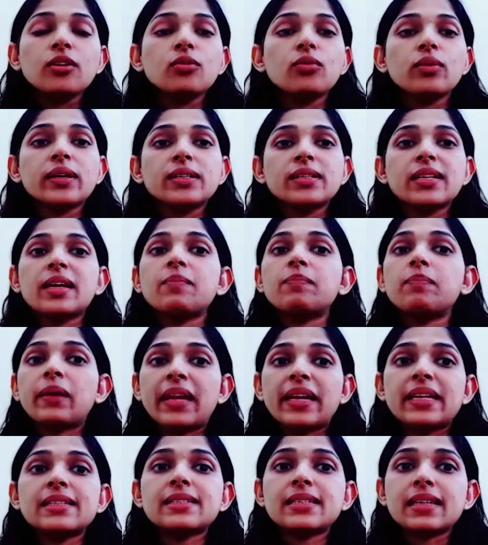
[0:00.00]
You can take
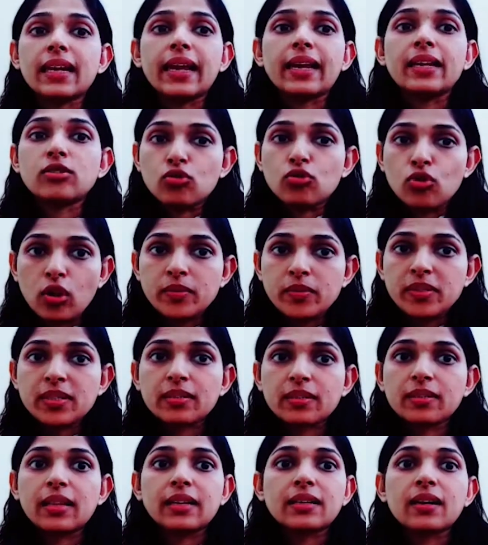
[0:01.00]
plain saline
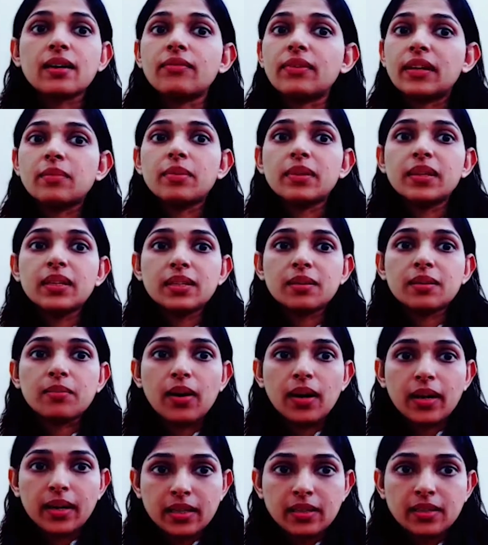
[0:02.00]
drops that are available in the
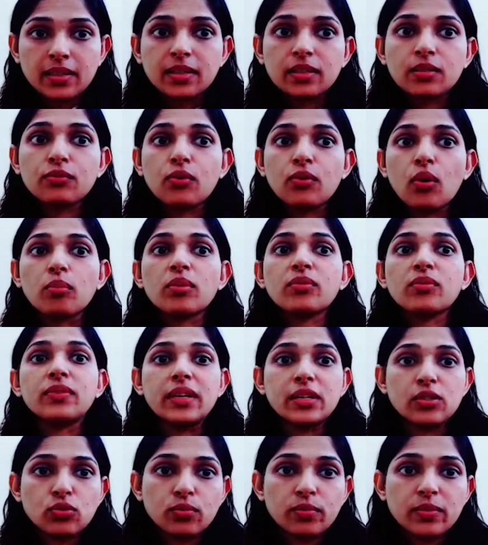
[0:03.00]
market in the form of
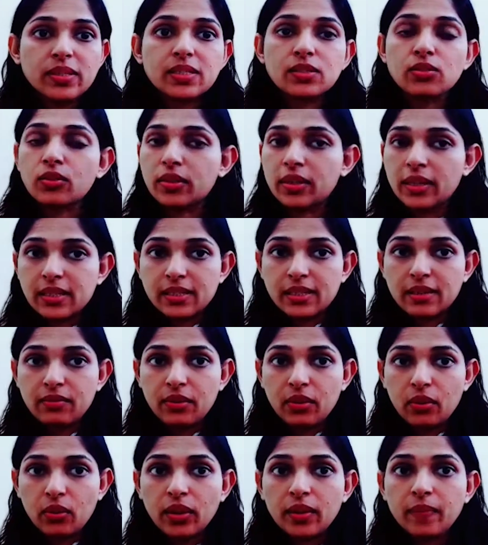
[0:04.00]
nasomist or
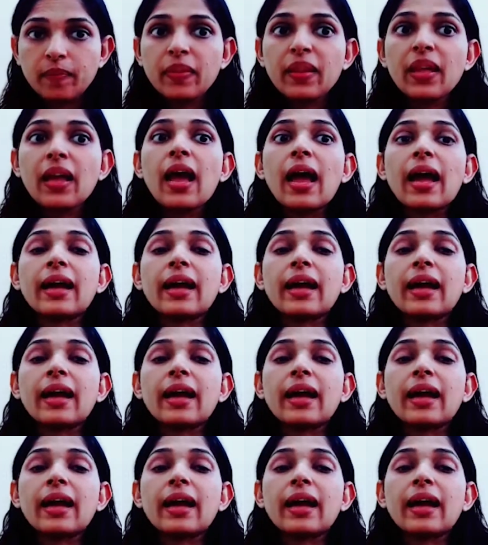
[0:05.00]
Nasivion.